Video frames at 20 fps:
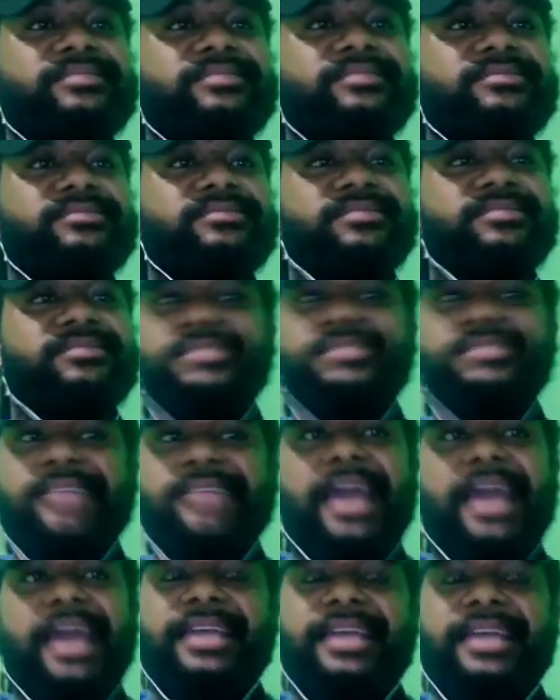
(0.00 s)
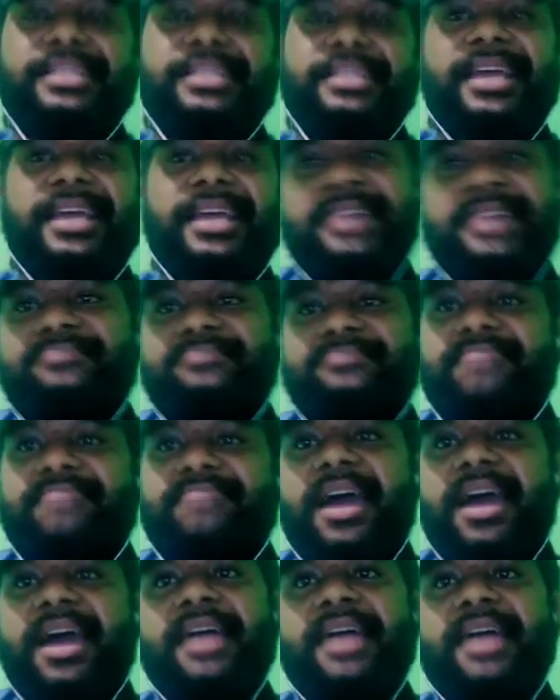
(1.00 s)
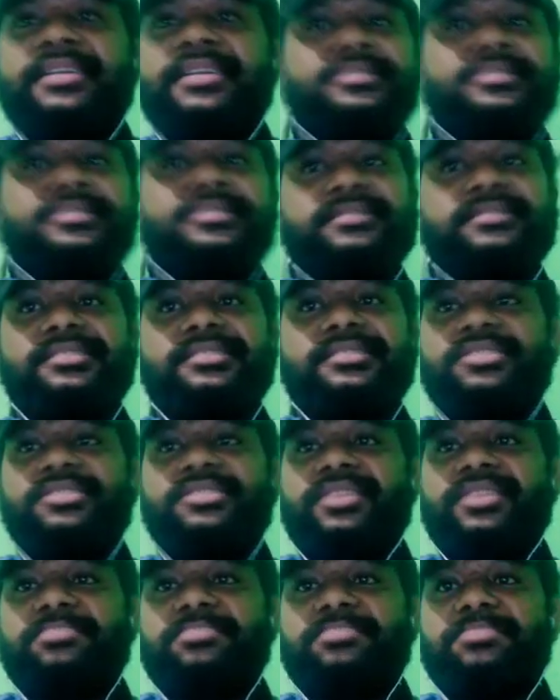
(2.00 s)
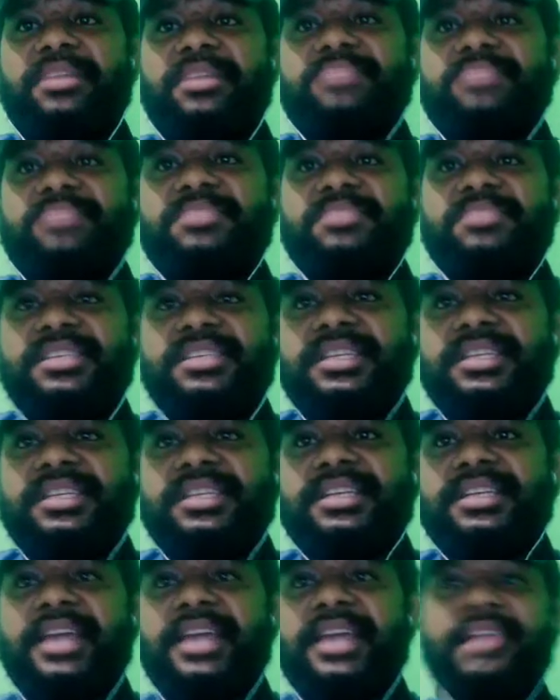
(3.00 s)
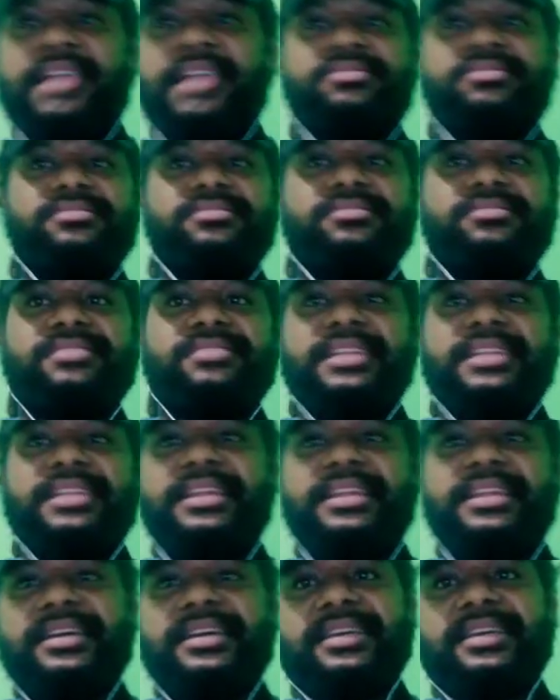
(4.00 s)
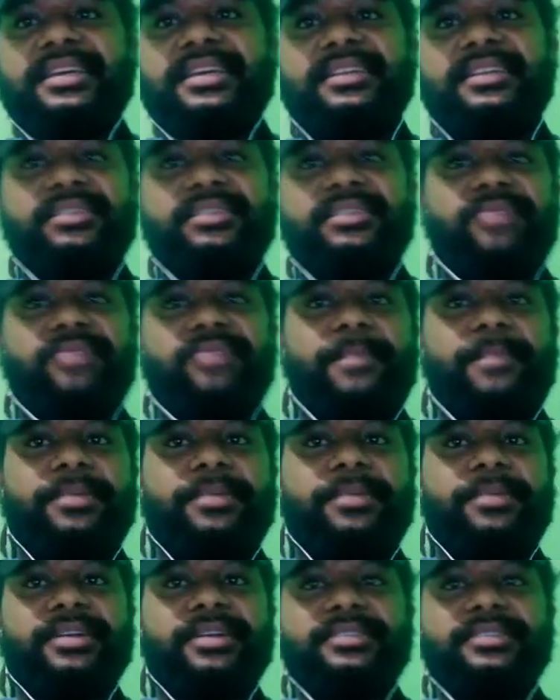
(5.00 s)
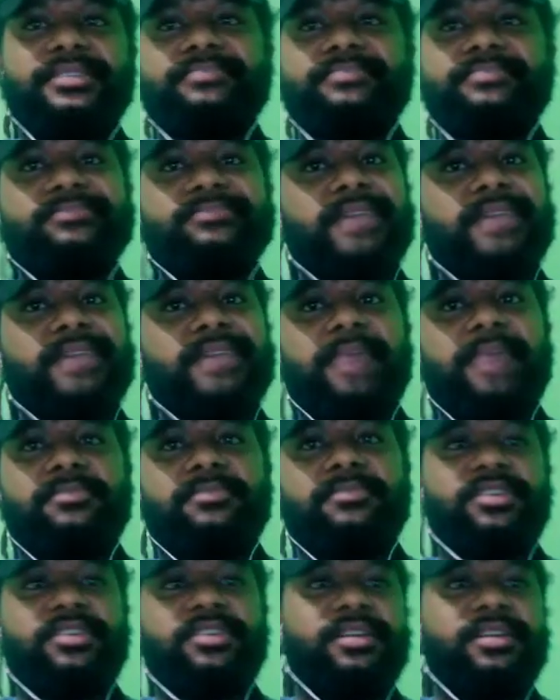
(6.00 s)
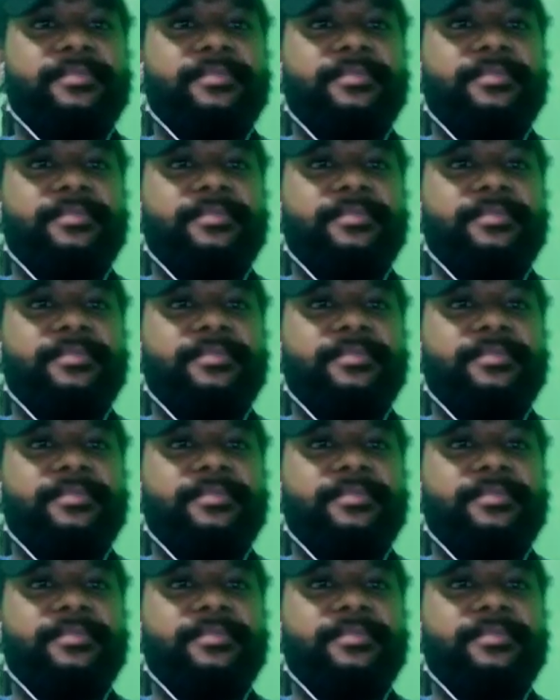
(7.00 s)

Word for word: sang it and you know, it makes me good. And also, Celina killed the rap part. Damn, girl.